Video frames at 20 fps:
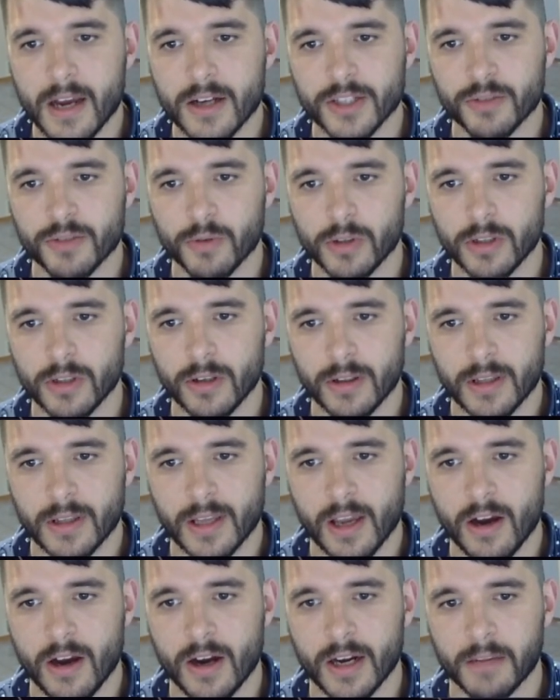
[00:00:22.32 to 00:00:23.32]
Ruler,
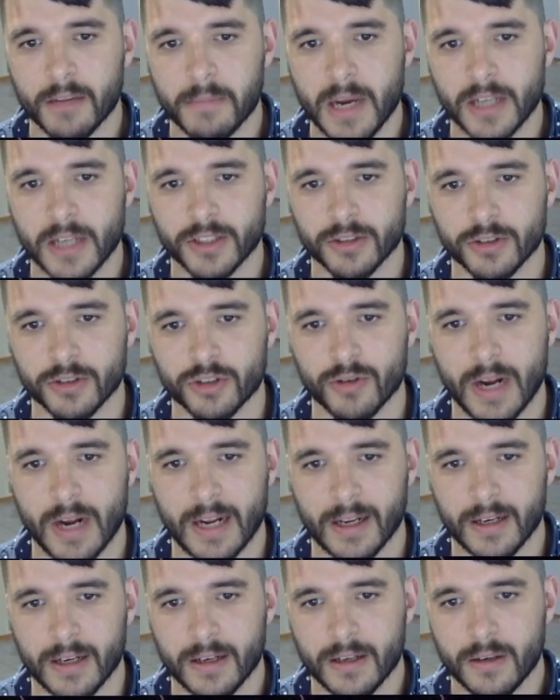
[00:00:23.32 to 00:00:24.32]
Chaotic Magical Dragon,
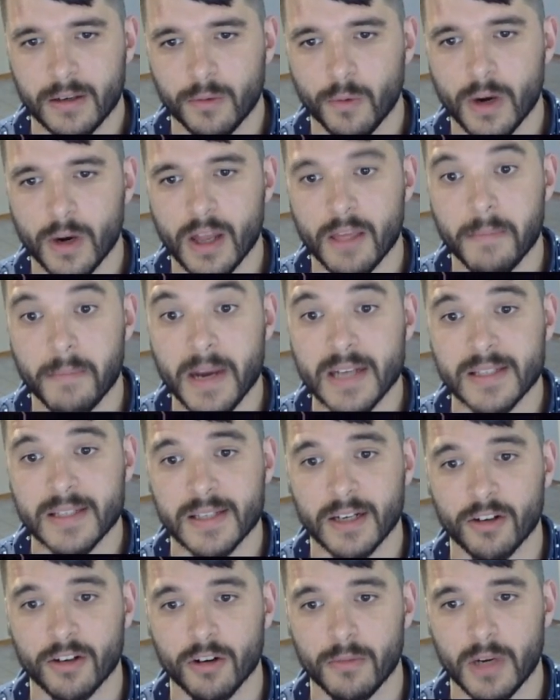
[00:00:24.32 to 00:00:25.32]
one of the best
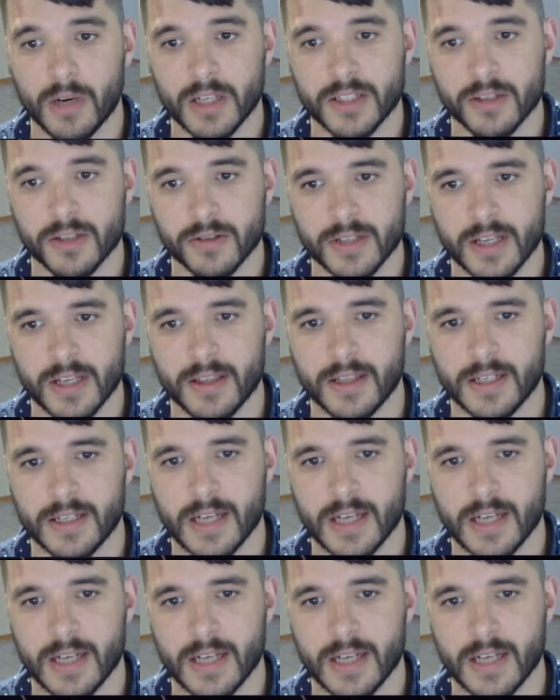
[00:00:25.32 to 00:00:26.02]
synchro monsters in the deck.